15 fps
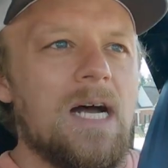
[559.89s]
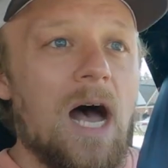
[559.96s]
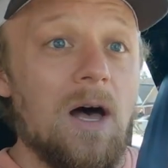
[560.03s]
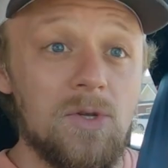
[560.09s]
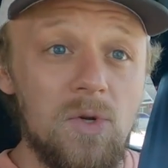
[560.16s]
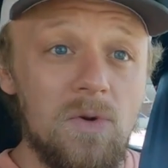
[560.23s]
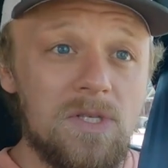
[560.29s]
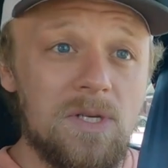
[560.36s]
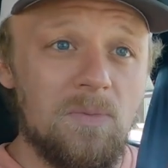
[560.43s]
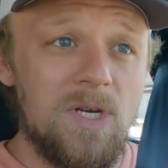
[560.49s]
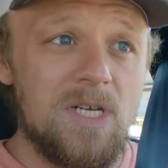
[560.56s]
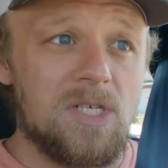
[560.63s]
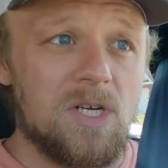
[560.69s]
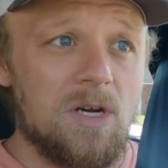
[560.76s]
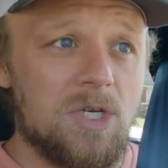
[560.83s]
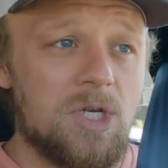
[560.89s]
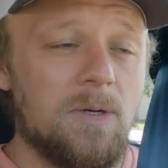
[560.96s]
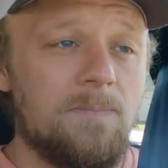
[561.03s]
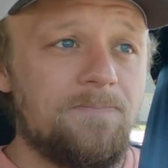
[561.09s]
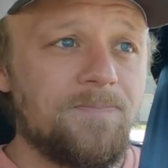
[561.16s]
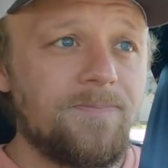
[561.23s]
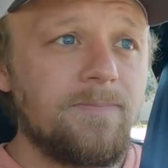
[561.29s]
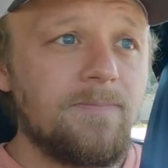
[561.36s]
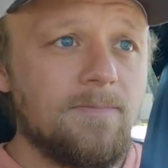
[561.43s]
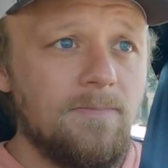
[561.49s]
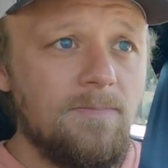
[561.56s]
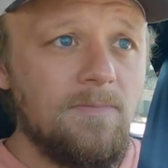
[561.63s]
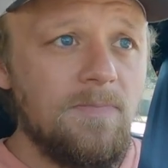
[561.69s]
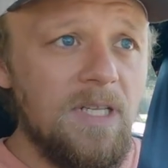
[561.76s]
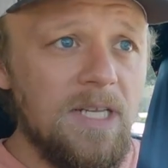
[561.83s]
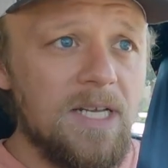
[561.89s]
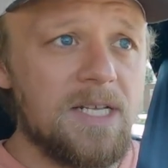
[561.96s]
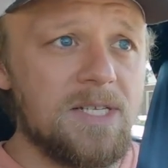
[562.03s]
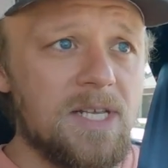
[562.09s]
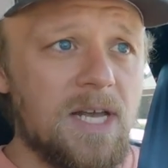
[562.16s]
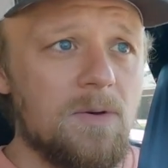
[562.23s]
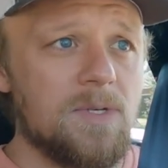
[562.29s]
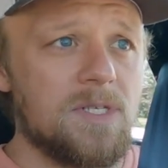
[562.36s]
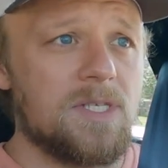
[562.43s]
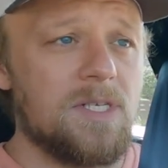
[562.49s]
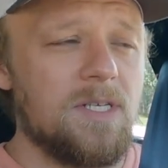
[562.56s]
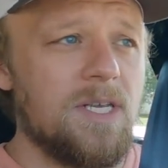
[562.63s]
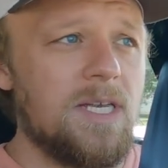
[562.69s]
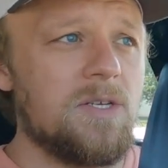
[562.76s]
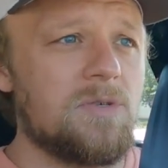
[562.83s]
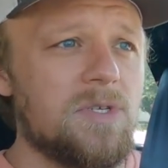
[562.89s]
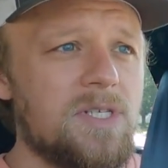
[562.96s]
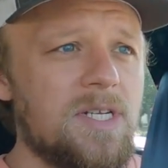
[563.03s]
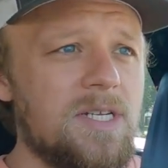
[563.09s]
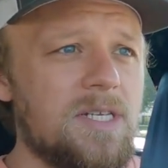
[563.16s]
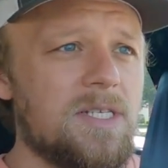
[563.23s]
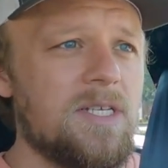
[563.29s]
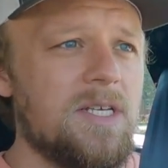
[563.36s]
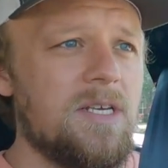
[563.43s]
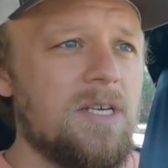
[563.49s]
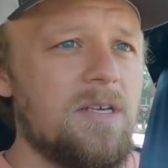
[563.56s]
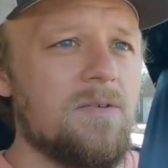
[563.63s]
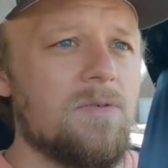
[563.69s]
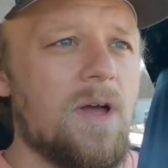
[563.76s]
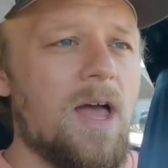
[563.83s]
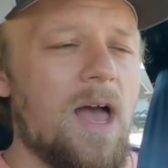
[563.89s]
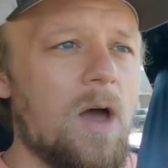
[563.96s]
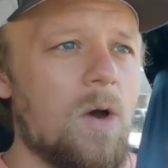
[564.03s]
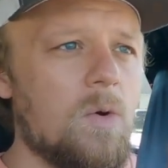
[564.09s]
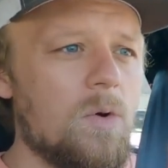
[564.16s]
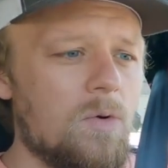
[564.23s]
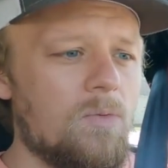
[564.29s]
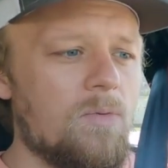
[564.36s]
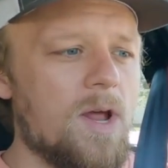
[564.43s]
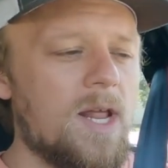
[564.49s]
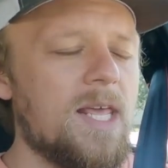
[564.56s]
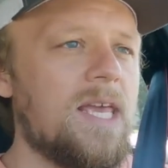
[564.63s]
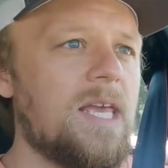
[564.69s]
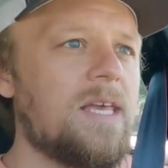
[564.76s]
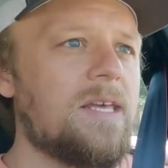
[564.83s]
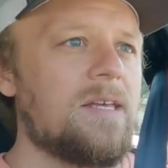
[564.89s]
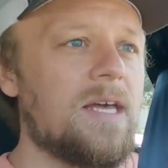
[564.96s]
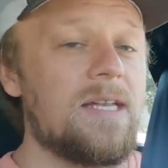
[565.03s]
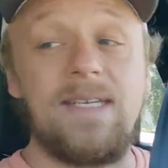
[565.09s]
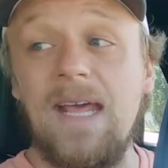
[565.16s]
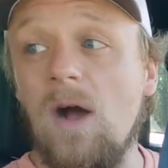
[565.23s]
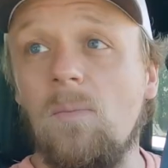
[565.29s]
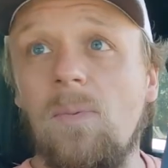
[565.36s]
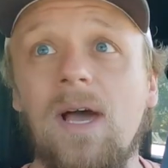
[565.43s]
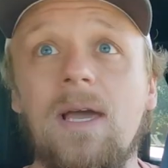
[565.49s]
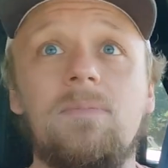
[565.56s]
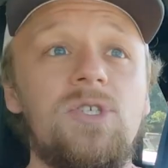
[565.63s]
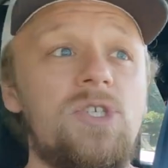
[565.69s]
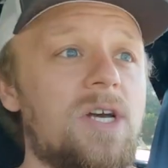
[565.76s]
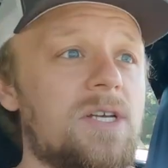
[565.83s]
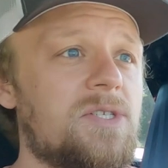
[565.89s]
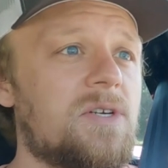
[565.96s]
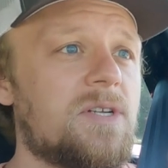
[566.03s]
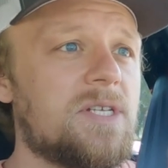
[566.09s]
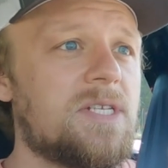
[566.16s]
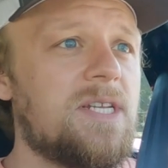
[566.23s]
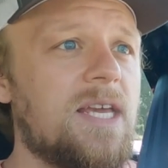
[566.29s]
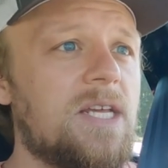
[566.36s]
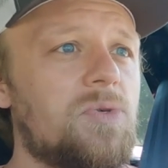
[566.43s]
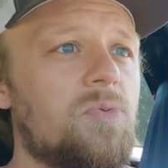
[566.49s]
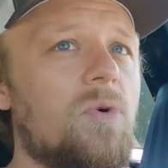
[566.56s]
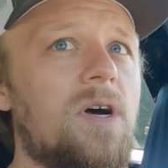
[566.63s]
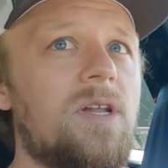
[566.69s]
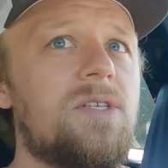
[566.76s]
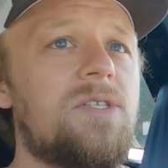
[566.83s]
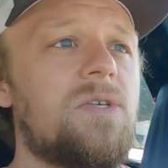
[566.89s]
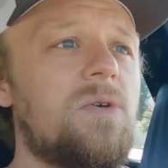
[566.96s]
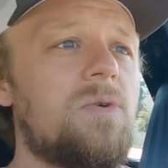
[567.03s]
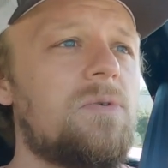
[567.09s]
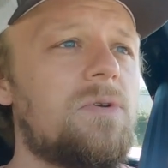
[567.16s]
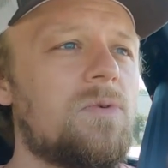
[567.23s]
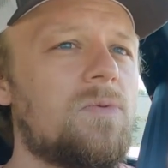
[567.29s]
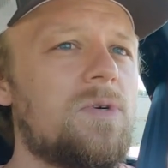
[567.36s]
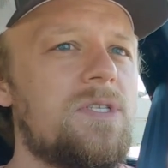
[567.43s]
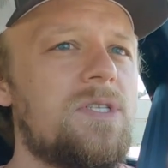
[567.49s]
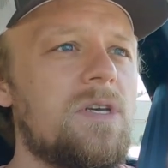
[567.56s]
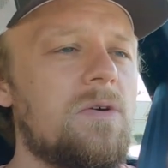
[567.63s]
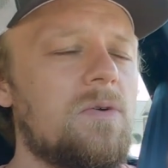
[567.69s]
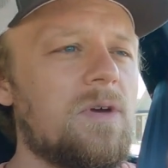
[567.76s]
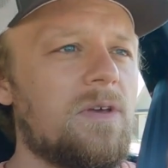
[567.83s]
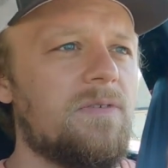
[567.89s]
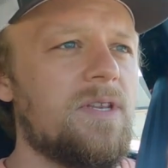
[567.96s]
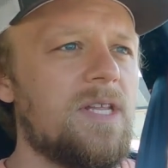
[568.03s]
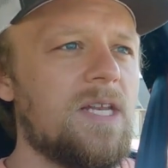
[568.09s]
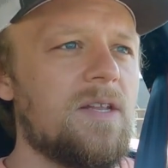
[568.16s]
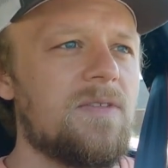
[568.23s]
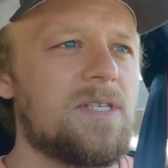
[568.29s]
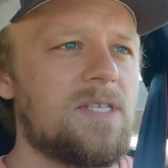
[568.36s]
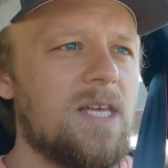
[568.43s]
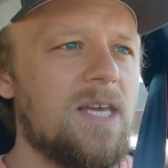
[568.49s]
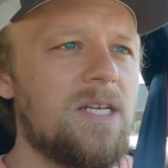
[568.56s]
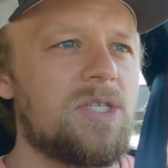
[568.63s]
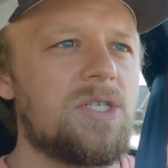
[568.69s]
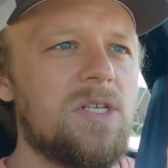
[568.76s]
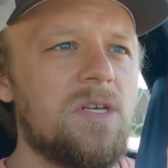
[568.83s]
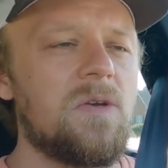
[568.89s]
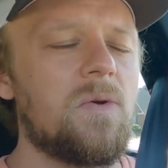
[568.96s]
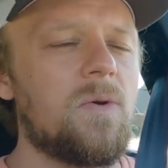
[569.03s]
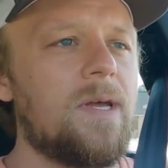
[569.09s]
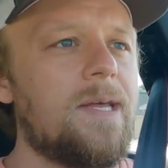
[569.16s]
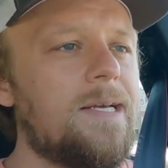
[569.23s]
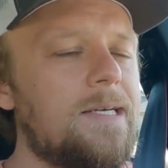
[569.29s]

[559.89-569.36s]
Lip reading: I was doing some research because I was interested to see how running a downpipe just on a stage 1 tune would do if you needed a stage 2.